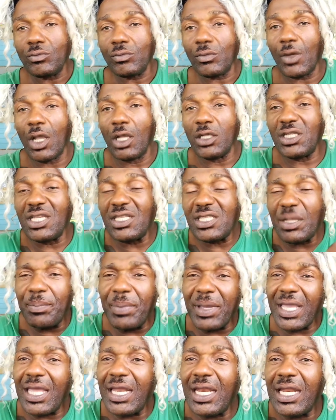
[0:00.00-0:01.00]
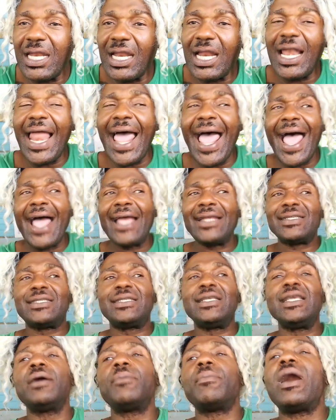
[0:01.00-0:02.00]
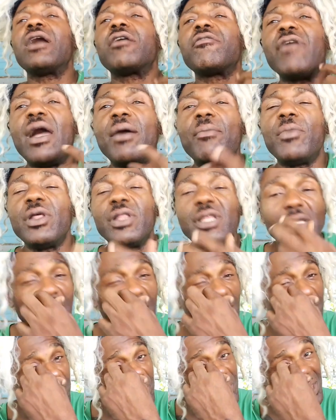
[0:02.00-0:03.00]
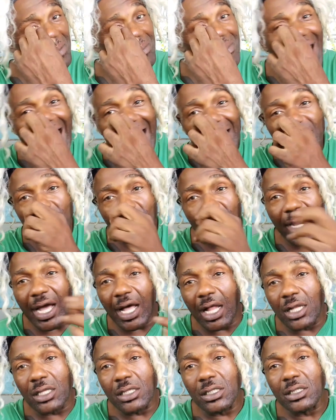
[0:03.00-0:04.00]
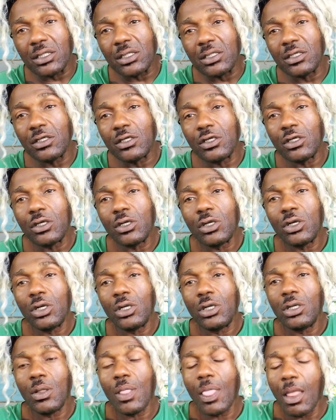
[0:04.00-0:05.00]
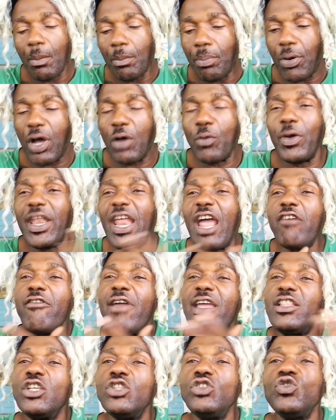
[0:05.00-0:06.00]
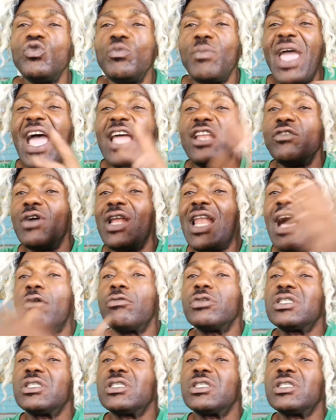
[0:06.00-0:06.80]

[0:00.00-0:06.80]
Since the beginning of last year, my grandmother gave me a manual. But when I read the new manual, I was